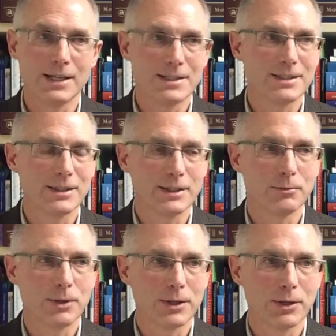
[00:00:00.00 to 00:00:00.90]
is
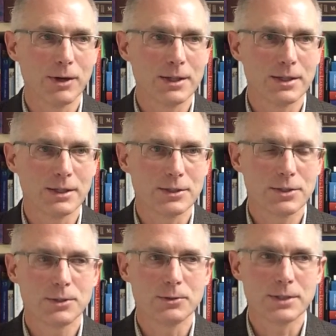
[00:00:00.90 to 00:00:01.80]
one of the great things
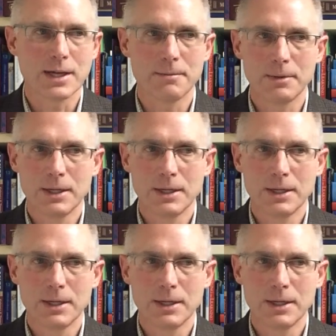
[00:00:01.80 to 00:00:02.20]
too, is that,